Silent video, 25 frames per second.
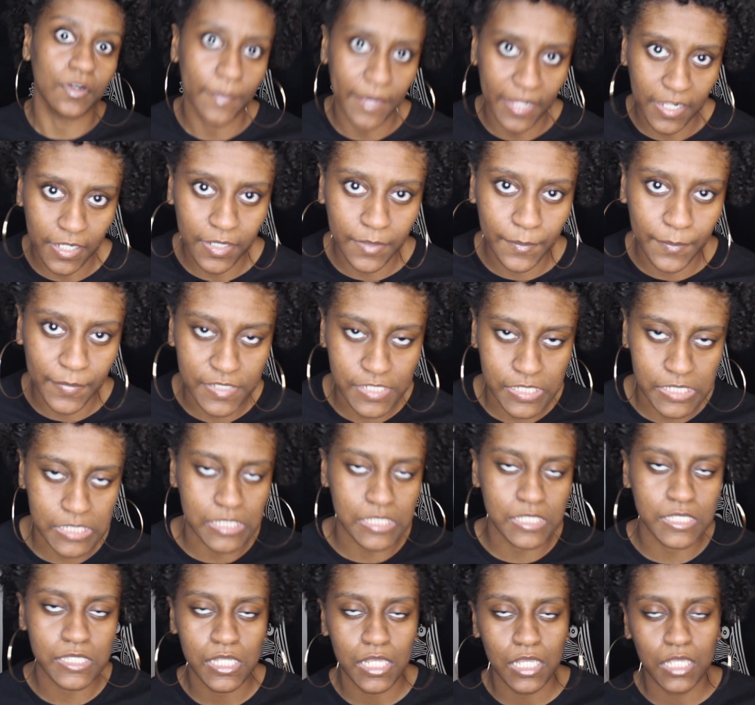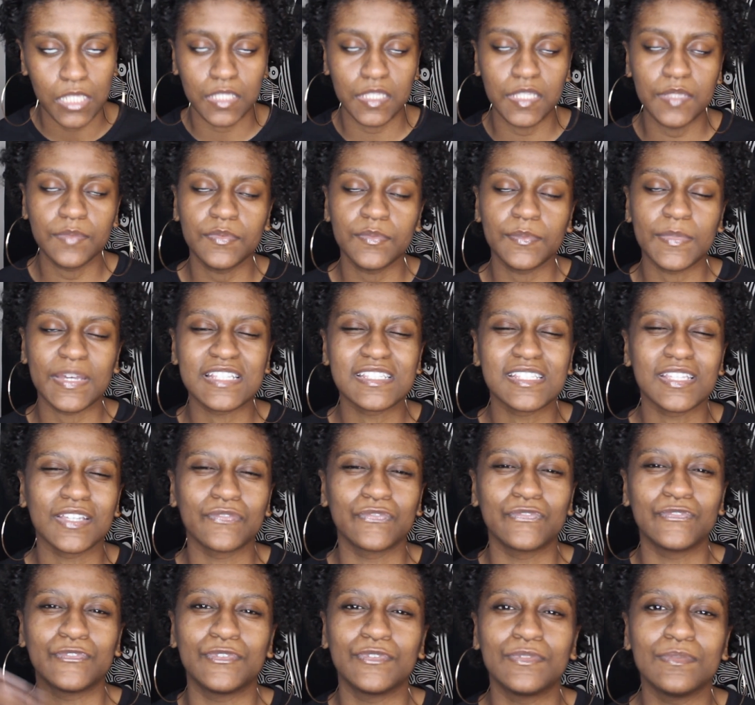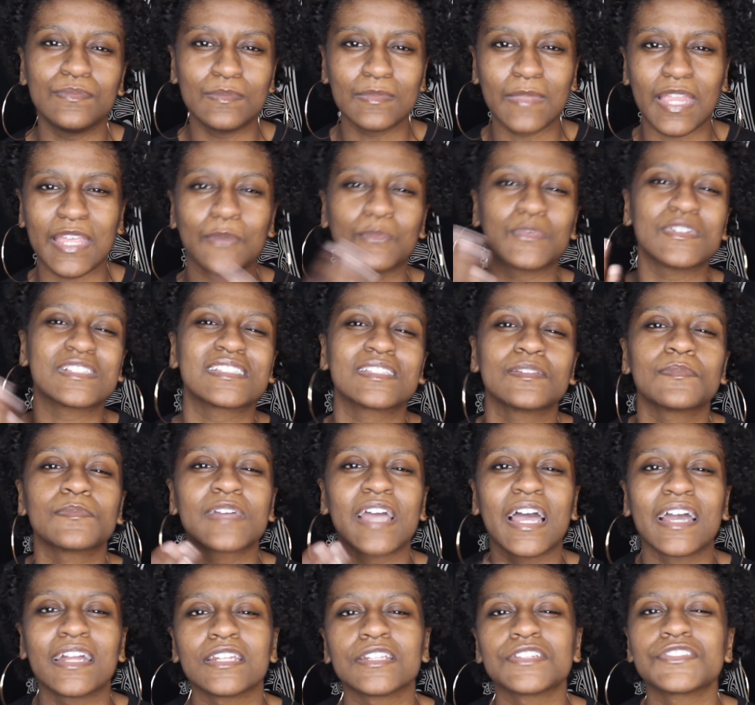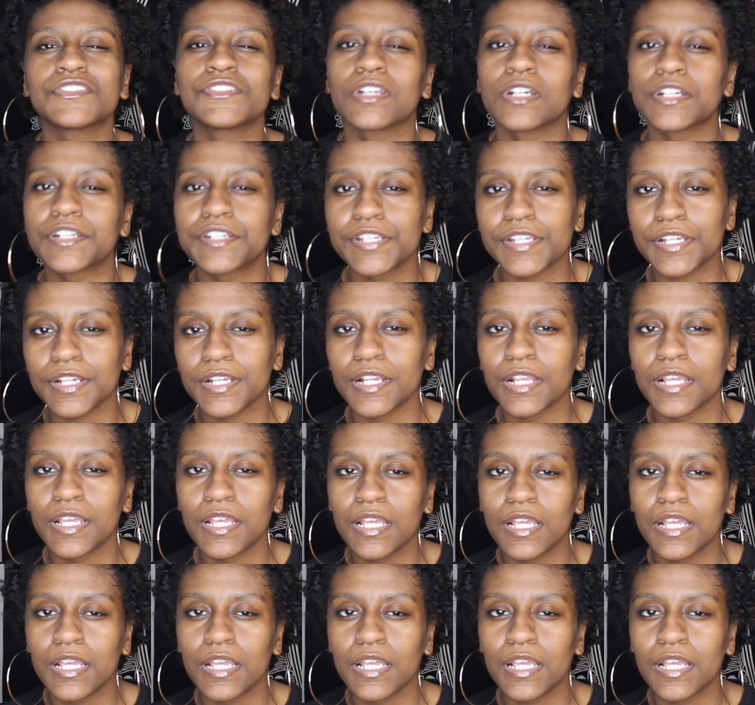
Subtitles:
about it, but just keeping myself like with some kind of structure,